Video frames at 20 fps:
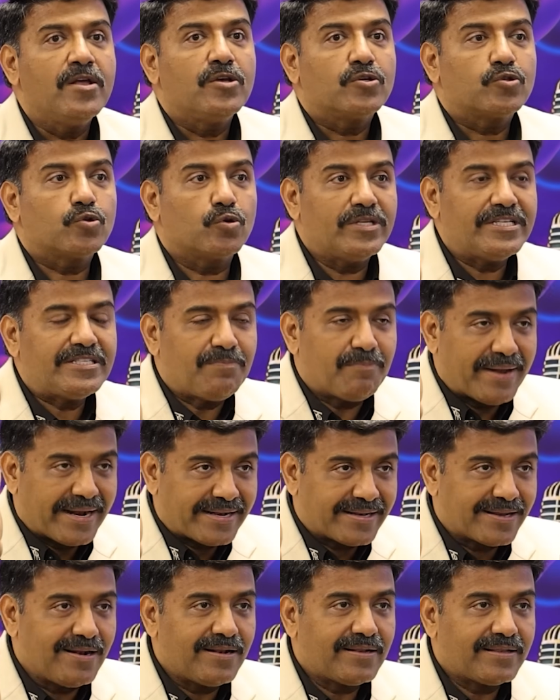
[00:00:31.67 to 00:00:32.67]
So this
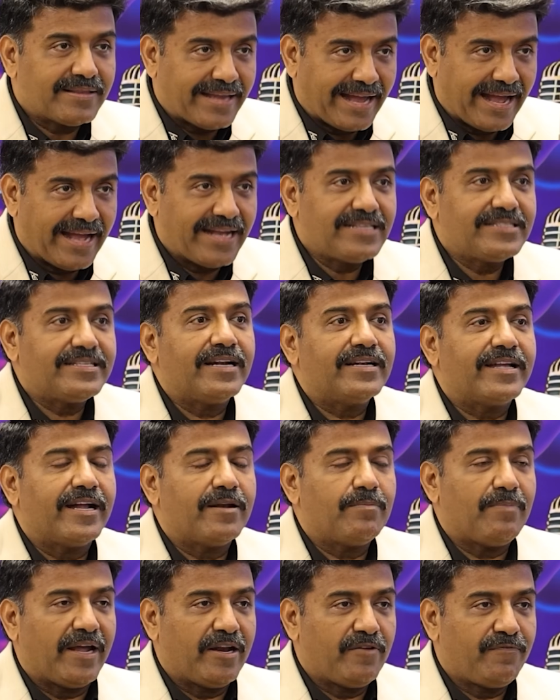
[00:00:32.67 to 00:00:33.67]
metal tanks that
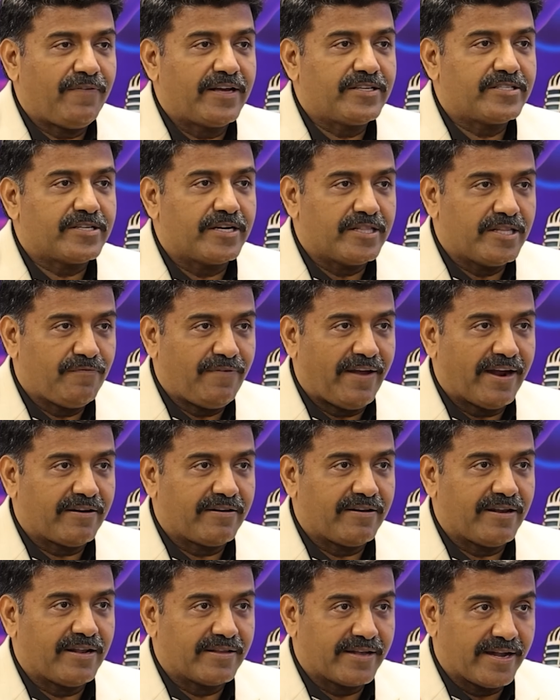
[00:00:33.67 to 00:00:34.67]
get manufactured in the
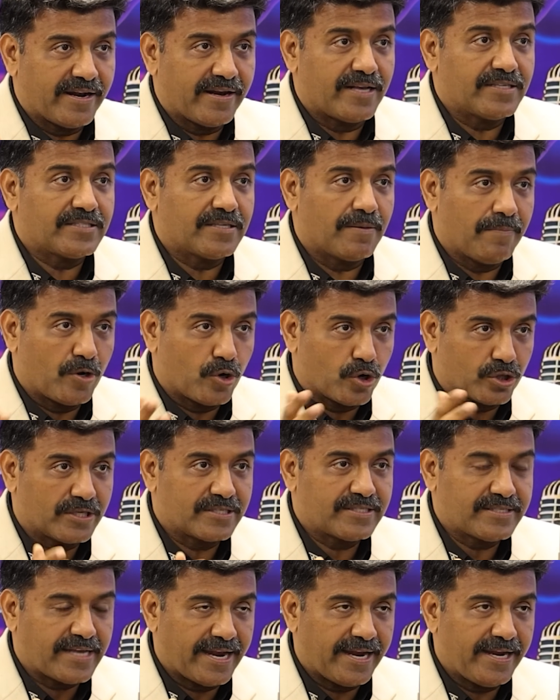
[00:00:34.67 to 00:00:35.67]
factory and get assembled on
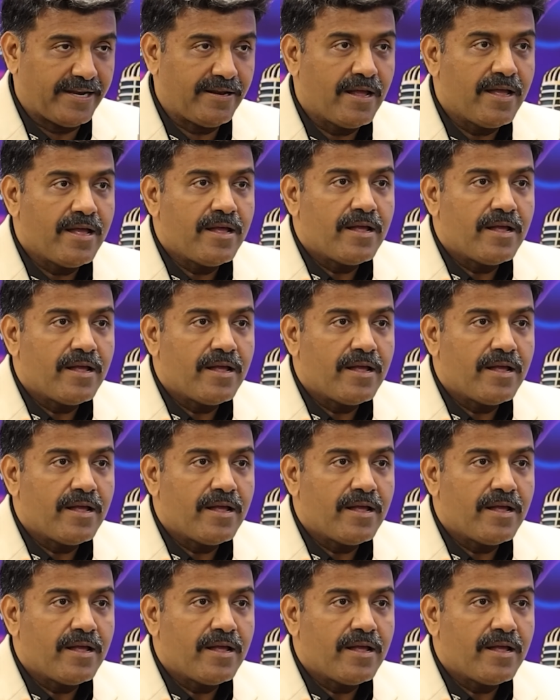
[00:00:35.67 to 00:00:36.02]
the site,